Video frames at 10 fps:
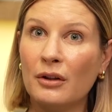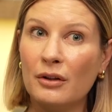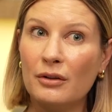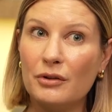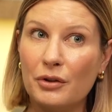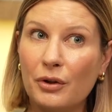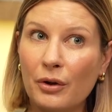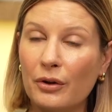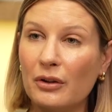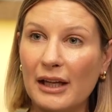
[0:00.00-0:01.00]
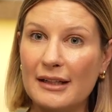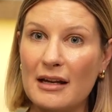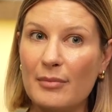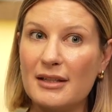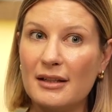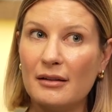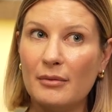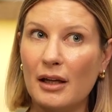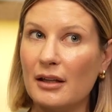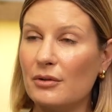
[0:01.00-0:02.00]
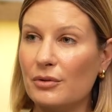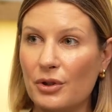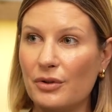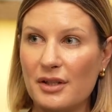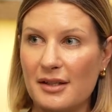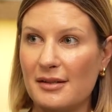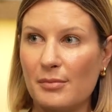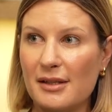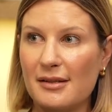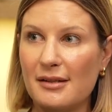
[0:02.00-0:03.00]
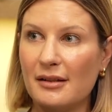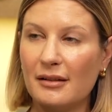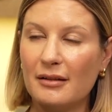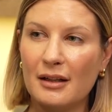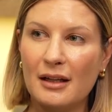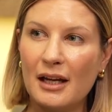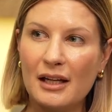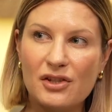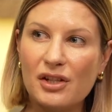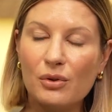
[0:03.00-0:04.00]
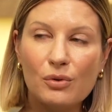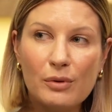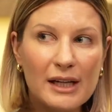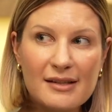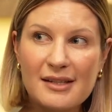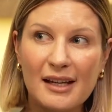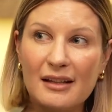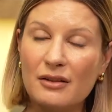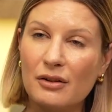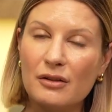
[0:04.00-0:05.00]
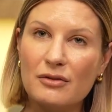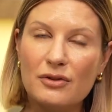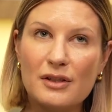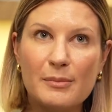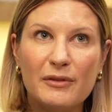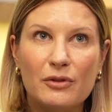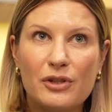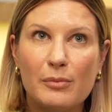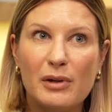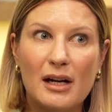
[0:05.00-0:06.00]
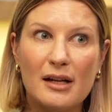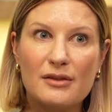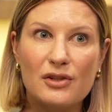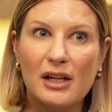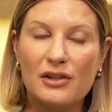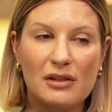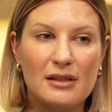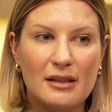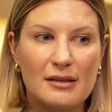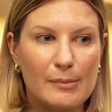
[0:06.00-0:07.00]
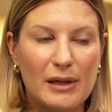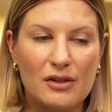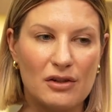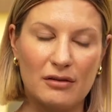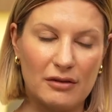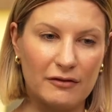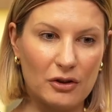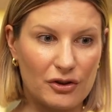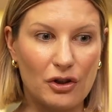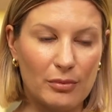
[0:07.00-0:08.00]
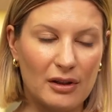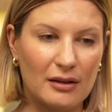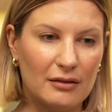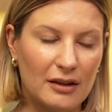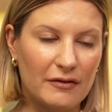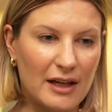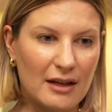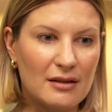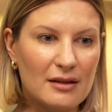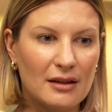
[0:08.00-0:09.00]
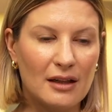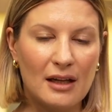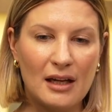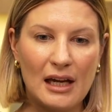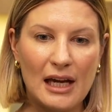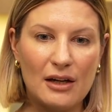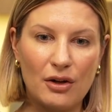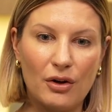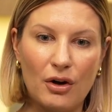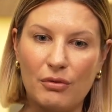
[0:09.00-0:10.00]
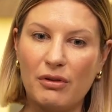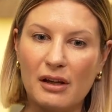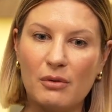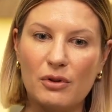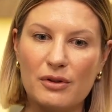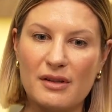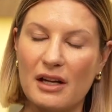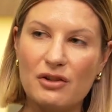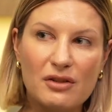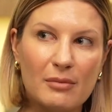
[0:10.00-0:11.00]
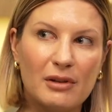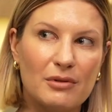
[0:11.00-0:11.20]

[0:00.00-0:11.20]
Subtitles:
you go like Tammy did, and your doctor dismisses it. And she always said, just before she passed, she actually did a speech at the Frocktober event, and her whole thing was, I knew something was